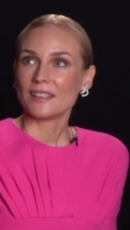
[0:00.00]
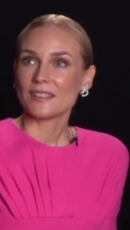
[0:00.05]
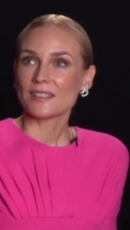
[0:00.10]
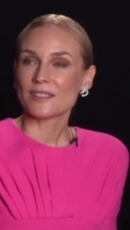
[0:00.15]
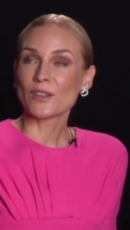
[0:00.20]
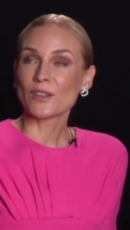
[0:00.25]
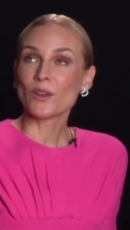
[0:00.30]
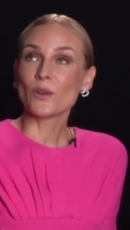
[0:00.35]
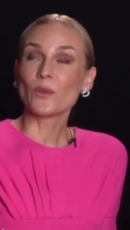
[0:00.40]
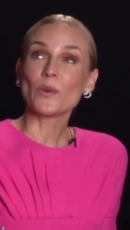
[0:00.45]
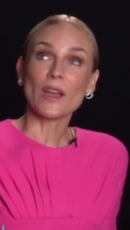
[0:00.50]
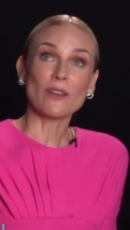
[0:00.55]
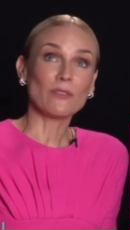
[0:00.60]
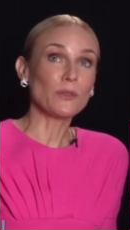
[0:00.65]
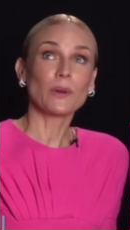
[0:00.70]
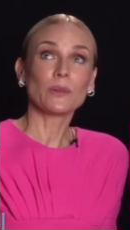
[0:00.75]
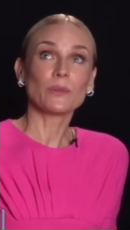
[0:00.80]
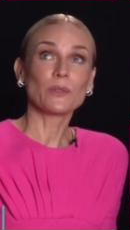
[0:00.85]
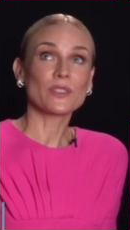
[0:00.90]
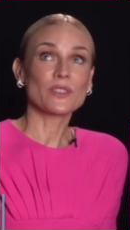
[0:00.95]
So
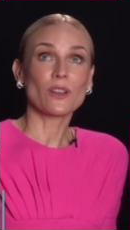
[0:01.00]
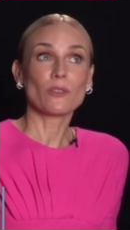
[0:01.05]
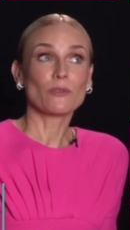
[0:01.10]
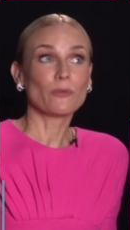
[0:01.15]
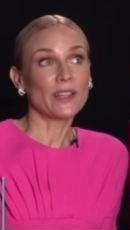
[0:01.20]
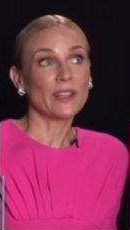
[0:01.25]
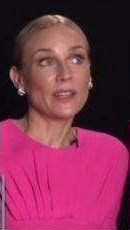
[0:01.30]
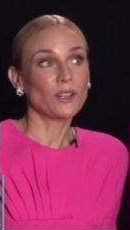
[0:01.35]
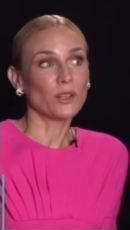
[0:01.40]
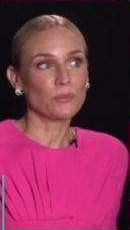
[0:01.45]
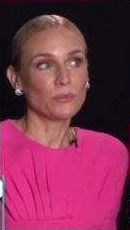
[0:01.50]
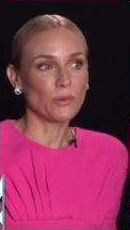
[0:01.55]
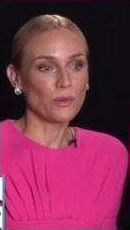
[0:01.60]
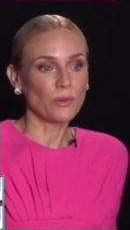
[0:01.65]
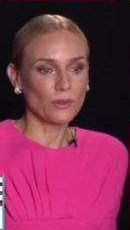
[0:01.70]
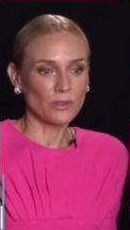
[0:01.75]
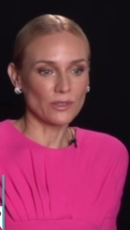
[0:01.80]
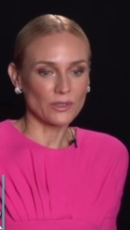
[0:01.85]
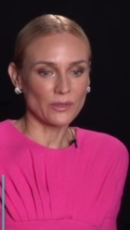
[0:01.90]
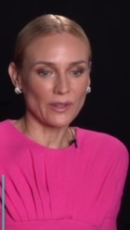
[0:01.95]
everyone was already on
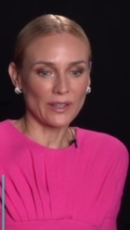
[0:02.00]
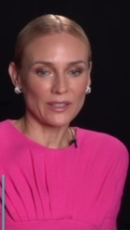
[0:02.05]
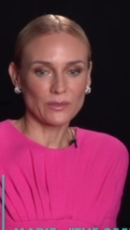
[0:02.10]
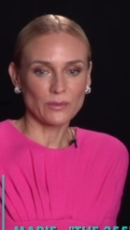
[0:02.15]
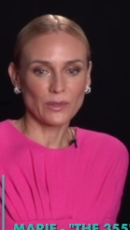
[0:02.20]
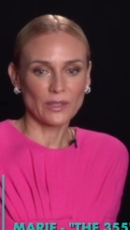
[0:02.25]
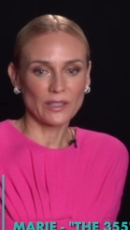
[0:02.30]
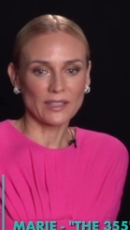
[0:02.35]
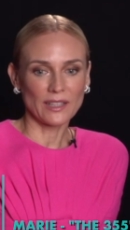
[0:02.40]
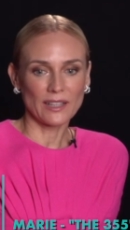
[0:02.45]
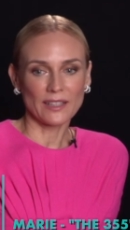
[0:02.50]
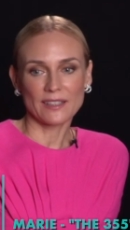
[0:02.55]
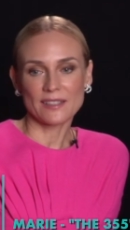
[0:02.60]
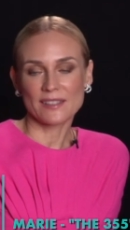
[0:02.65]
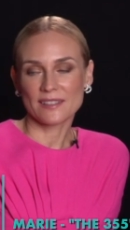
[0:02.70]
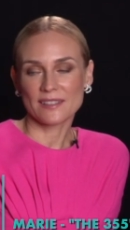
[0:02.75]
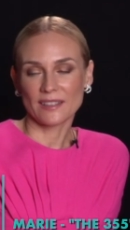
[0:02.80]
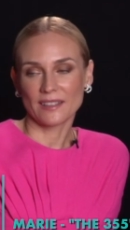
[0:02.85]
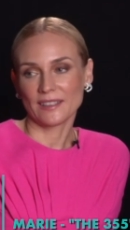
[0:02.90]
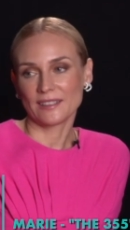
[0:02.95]
board, right, when I
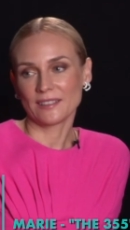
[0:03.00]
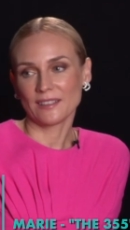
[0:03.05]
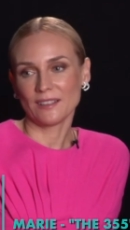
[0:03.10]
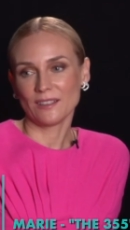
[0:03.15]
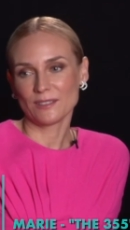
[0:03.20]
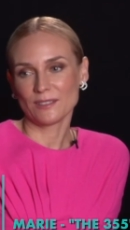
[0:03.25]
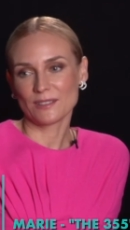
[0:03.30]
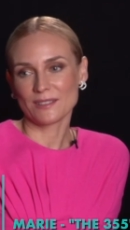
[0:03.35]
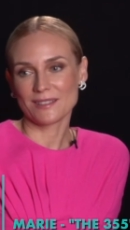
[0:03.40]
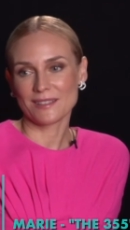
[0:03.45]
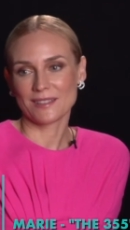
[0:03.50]
signed on.